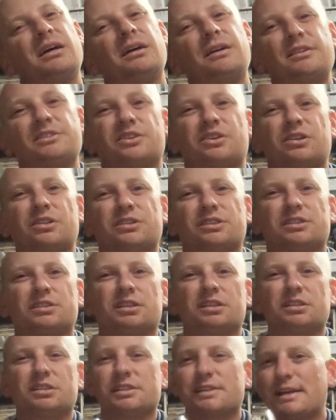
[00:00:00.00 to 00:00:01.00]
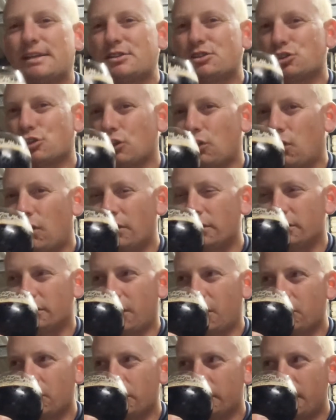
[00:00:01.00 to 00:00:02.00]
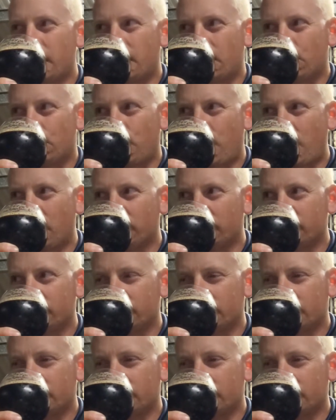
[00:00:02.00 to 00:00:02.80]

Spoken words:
It's got a slight coconut rough.